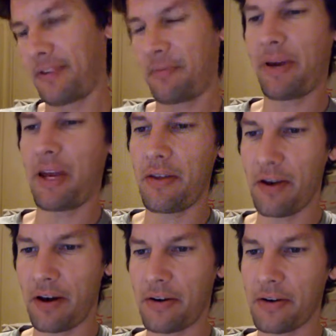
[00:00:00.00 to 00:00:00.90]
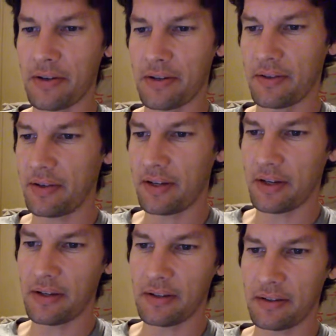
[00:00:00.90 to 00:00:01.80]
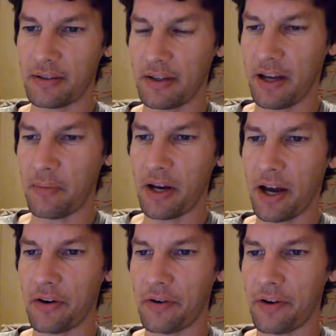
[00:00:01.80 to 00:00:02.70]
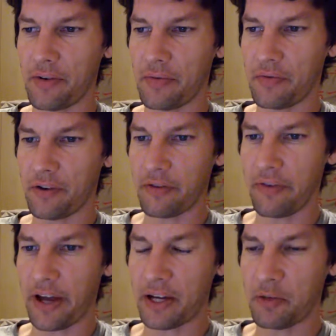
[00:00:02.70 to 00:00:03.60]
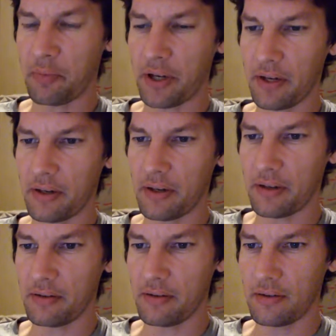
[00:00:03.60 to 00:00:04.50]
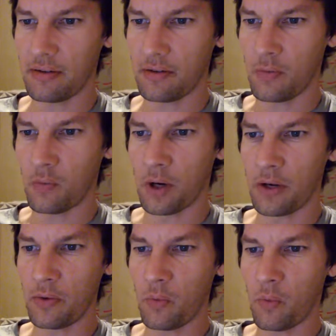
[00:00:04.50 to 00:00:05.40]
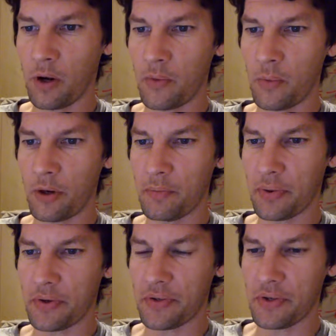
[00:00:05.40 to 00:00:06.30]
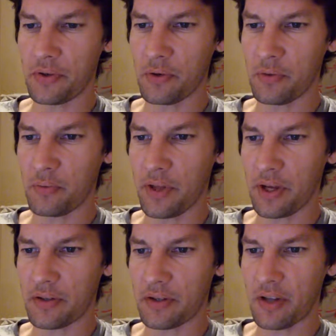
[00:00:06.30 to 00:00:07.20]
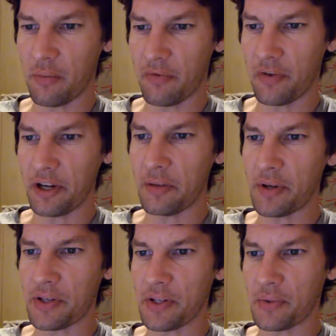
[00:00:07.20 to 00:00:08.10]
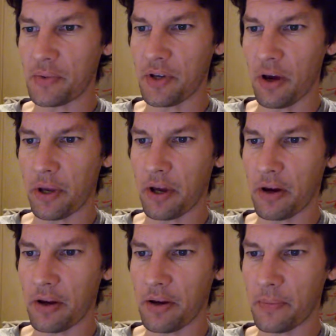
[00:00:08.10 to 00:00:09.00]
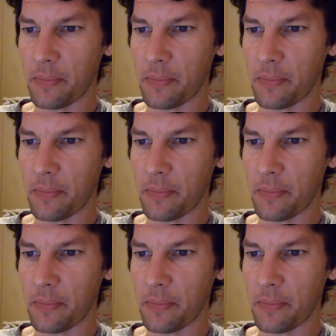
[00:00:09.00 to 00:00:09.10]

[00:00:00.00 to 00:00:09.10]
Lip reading: Pay the auditors. Duh. I mean, I don't know for a fact, but one would presume that some funny business was going on.